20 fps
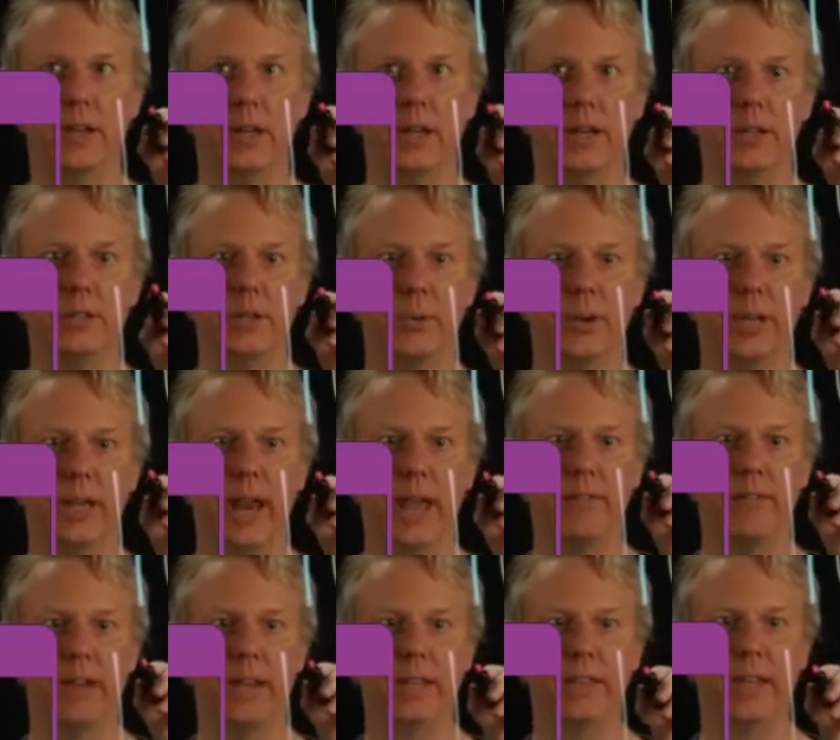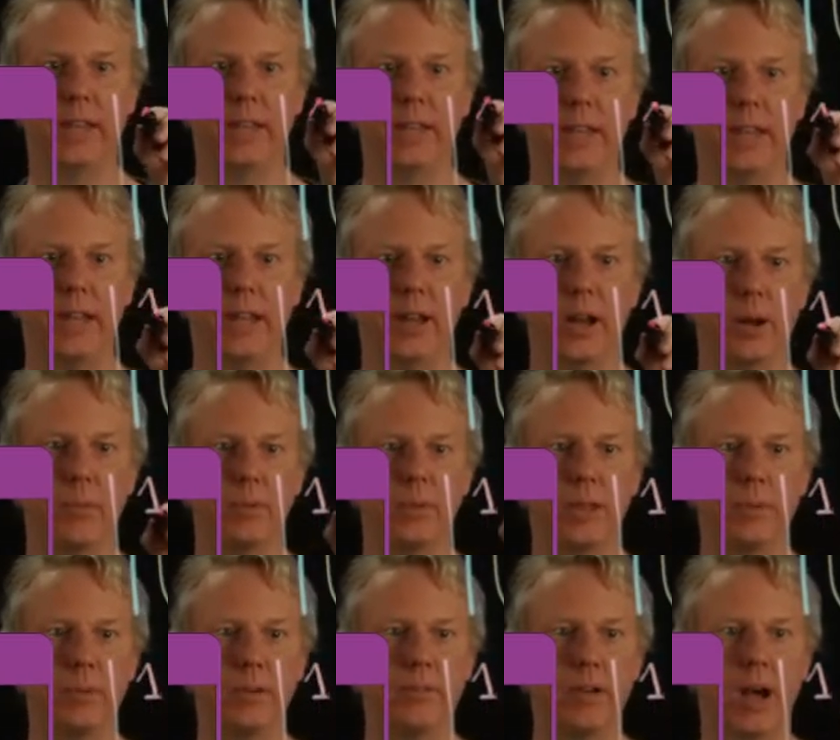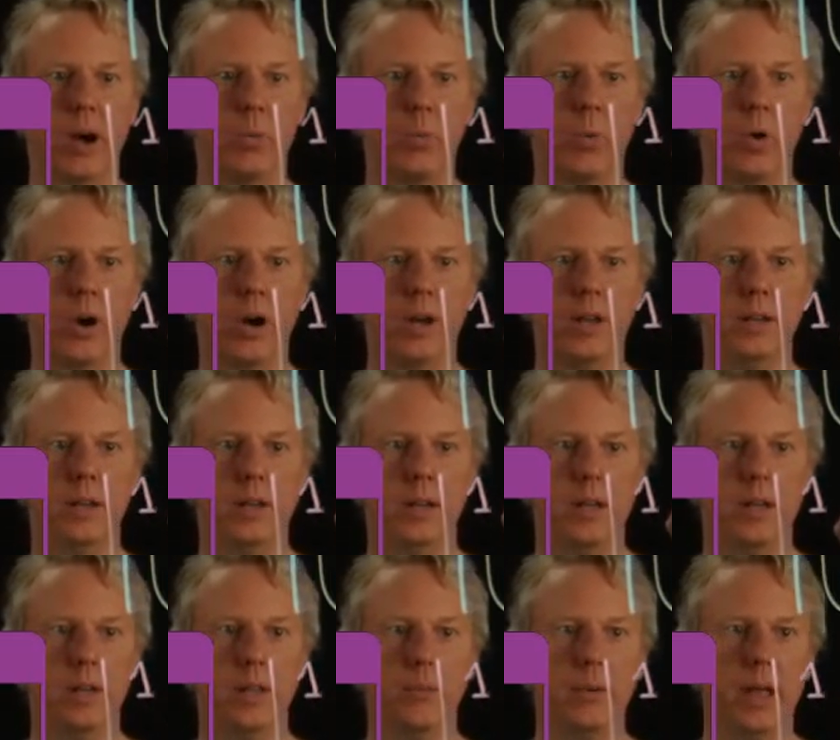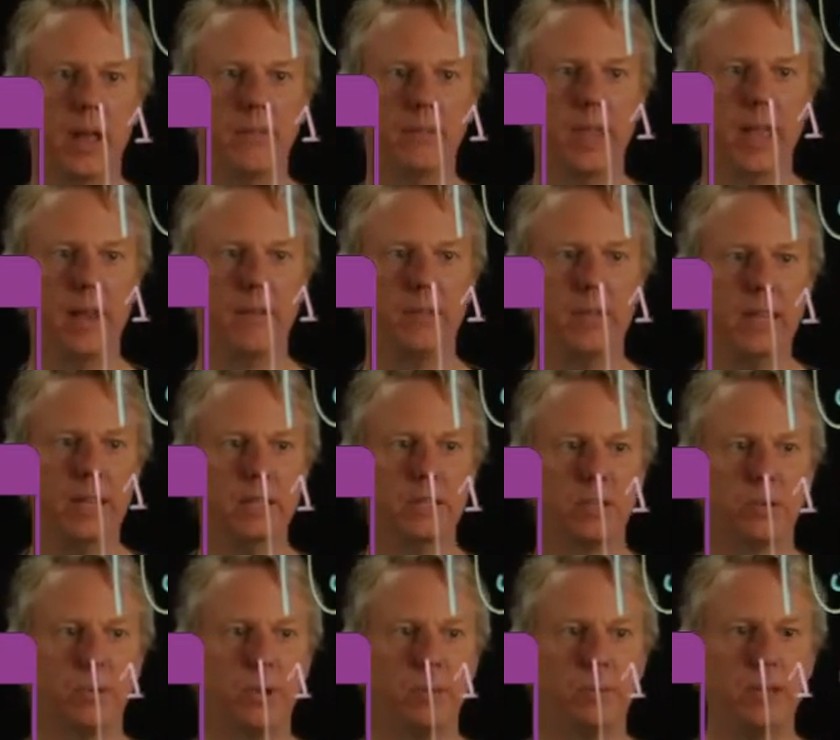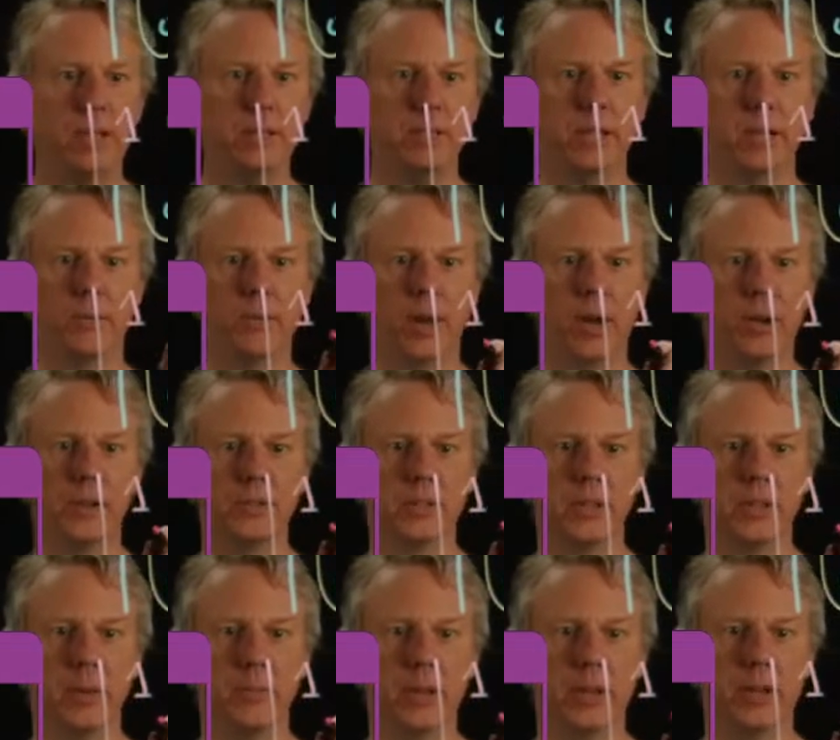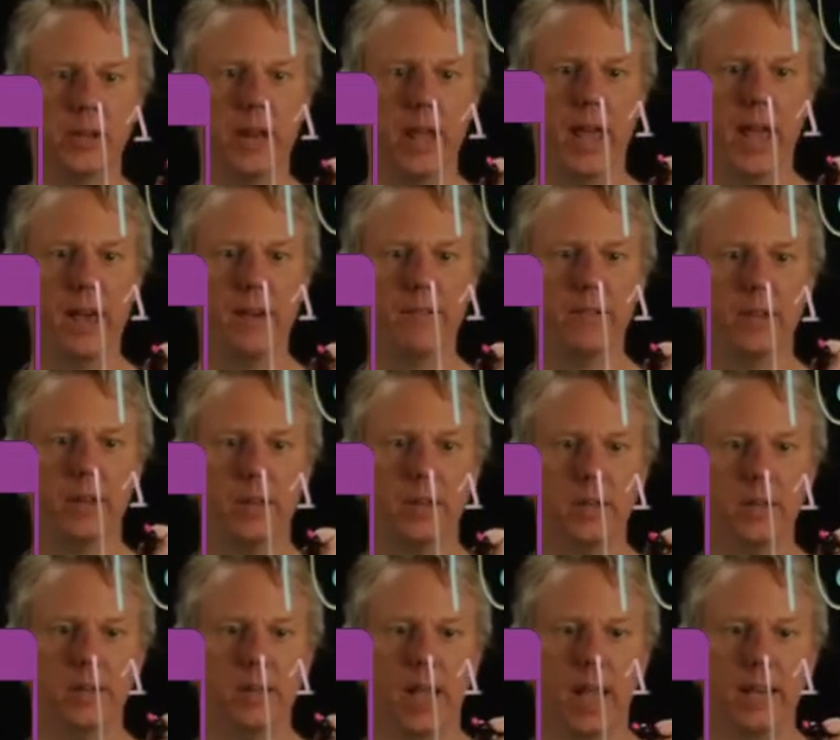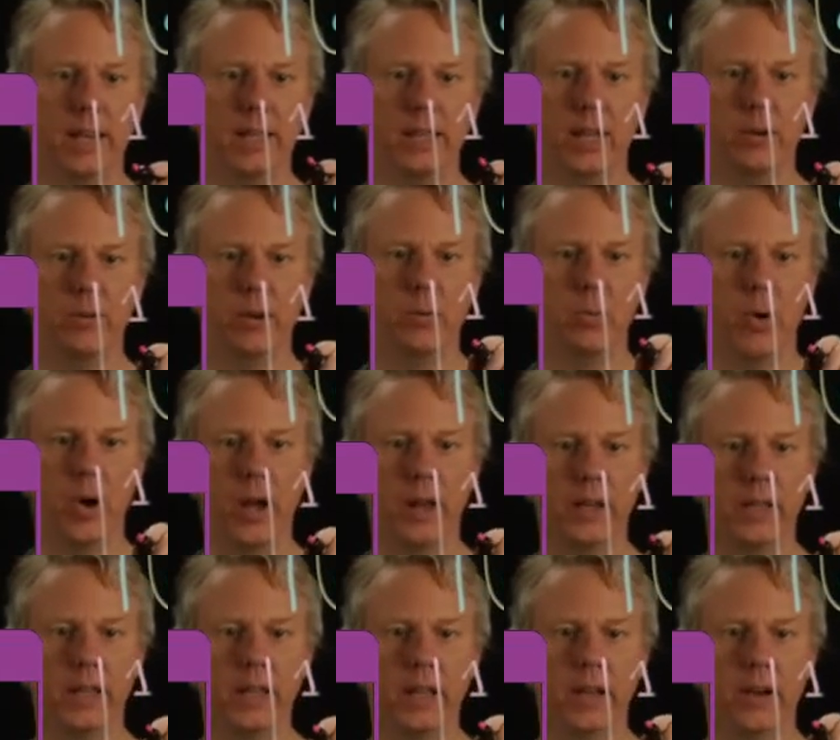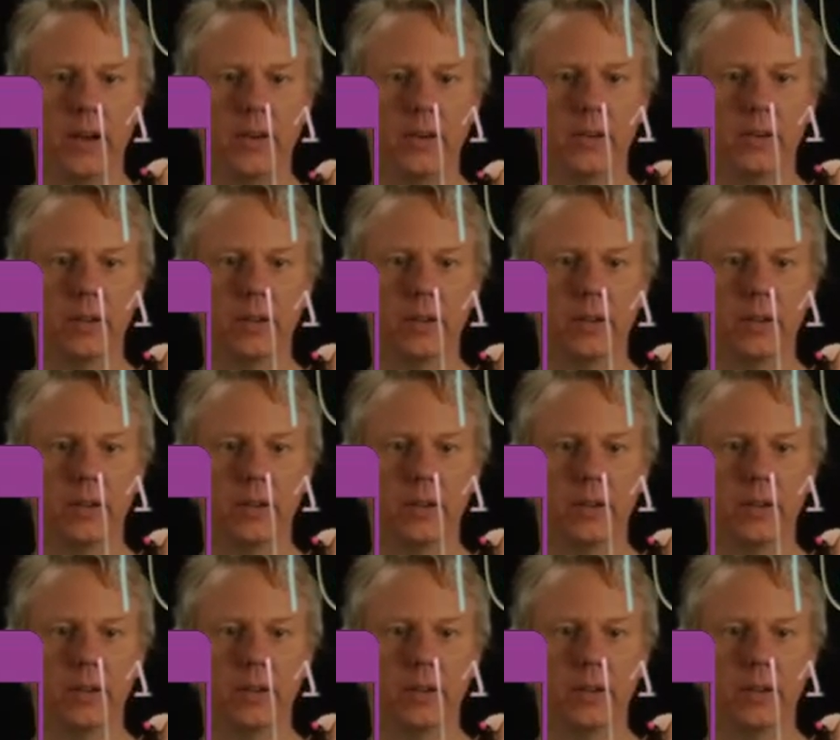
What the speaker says: So we could have anything here, but then we've got 1, then we have to have these 3 be zeros, and then we could have anything we want here,